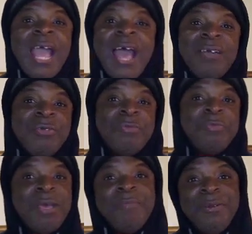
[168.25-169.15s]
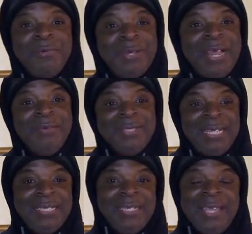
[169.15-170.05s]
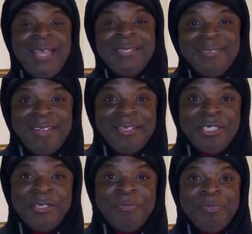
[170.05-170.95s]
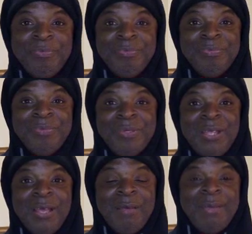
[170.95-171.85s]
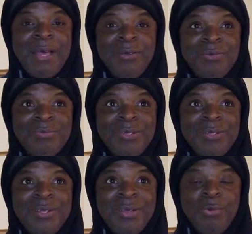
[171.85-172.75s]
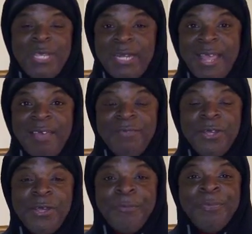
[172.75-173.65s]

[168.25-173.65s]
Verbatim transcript: I remember when I was at the gas station about a week and a half ago,